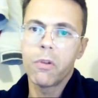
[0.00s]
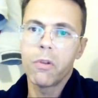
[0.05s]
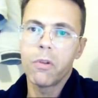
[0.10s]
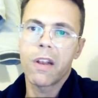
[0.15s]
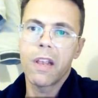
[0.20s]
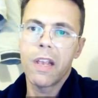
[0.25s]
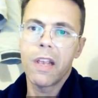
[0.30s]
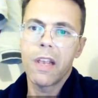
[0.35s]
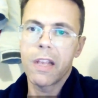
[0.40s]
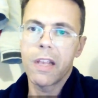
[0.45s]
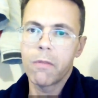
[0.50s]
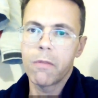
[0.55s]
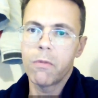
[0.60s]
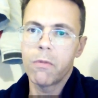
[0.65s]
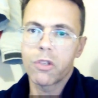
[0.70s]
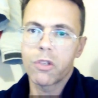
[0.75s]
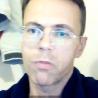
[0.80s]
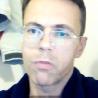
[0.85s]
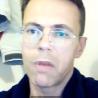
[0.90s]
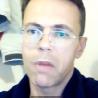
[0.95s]
that I had. It
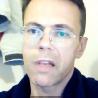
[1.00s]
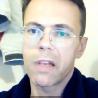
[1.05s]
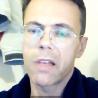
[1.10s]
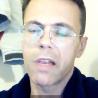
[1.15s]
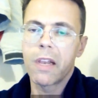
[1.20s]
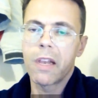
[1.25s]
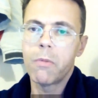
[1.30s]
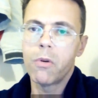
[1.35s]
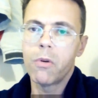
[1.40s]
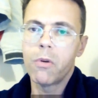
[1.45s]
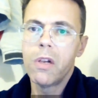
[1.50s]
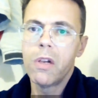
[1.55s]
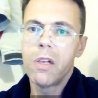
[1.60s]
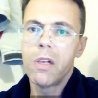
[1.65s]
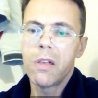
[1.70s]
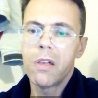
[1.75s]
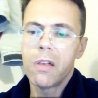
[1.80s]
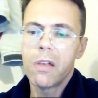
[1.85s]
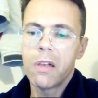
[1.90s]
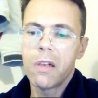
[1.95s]
was black cable
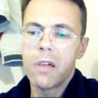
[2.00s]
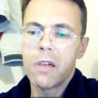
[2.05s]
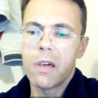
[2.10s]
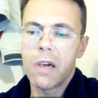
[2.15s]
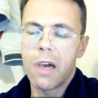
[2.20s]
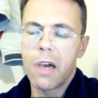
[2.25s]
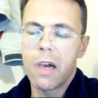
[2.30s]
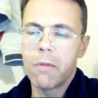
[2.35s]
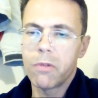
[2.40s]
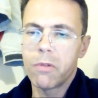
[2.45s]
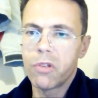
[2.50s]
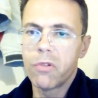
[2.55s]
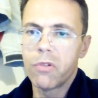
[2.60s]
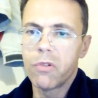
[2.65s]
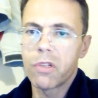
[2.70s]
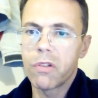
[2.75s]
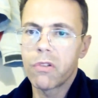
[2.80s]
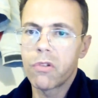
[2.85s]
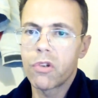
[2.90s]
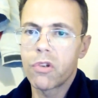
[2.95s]
I was
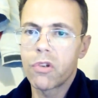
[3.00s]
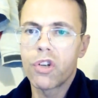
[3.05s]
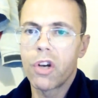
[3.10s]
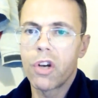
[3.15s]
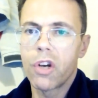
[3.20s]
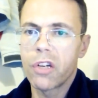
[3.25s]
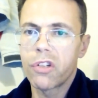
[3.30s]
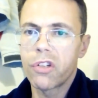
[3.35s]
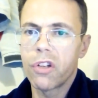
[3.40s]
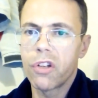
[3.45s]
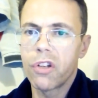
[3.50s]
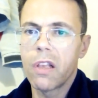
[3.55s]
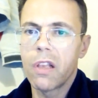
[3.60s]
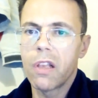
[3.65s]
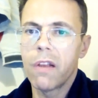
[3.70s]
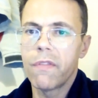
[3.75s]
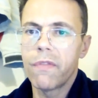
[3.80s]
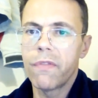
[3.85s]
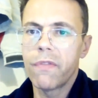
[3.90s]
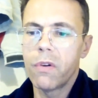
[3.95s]
using to charge the
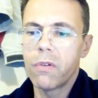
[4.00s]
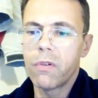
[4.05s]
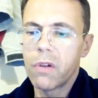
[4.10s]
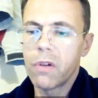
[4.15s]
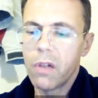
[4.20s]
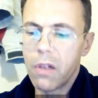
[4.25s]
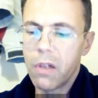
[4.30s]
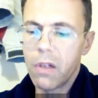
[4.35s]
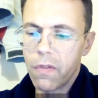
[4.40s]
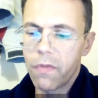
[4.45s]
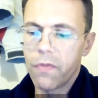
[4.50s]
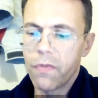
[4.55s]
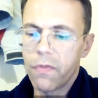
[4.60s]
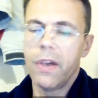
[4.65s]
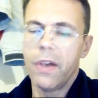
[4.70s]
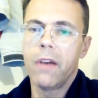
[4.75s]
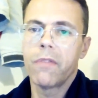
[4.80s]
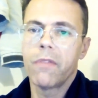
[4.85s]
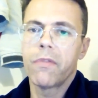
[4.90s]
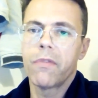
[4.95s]
telephone
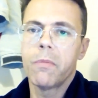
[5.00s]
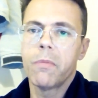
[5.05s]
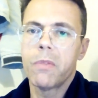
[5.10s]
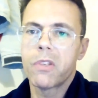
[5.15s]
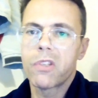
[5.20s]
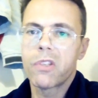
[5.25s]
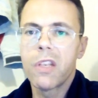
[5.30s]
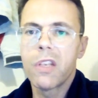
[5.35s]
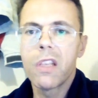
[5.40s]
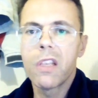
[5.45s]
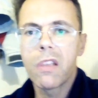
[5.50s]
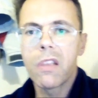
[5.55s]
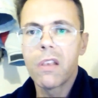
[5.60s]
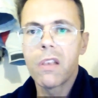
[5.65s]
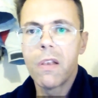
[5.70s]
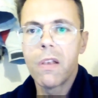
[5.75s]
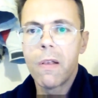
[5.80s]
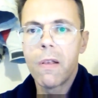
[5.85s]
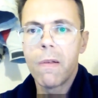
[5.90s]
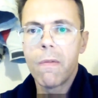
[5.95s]
down from the seat.
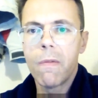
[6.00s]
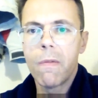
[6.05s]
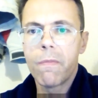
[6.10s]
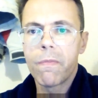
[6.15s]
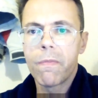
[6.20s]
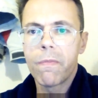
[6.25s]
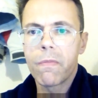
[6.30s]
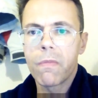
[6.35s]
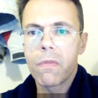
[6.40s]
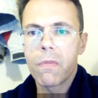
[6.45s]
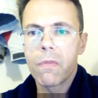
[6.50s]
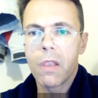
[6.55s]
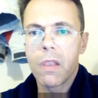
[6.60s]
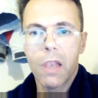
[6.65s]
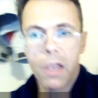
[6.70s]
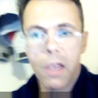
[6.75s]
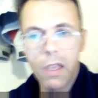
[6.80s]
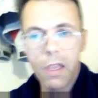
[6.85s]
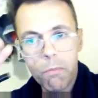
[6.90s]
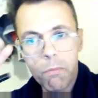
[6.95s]

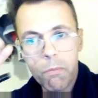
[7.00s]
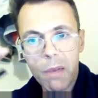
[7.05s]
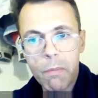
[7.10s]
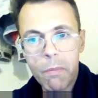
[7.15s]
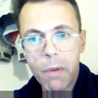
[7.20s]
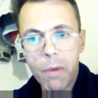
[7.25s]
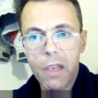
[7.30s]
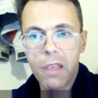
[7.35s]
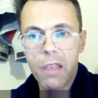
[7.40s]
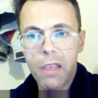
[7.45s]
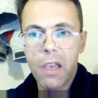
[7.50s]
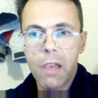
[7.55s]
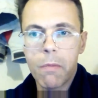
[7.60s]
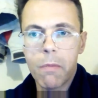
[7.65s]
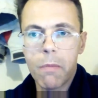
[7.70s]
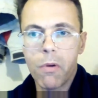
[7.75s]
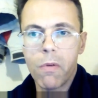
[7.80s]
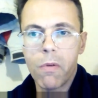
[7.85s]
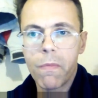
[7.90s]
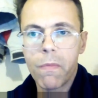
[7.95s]
And bye-bye
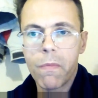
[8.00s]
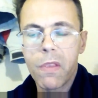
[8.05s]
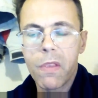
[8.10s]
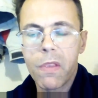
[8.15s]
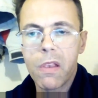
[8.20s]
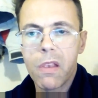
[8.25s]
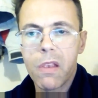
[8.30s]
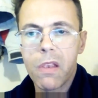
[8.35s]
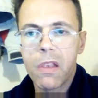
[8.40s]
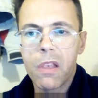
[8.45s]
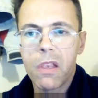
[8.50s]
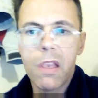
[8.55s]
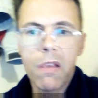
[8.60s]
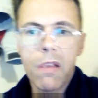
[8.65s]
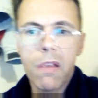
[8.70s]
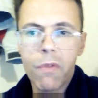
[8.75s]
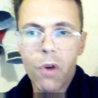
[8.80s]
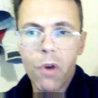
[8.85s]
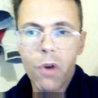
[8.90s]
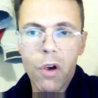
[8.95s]
cable. He
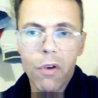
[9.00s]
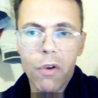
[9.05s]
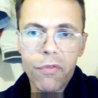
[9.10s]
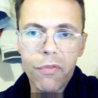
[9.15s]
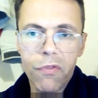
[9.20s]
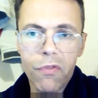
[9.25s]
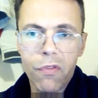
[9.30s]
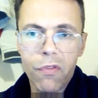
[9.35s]
involved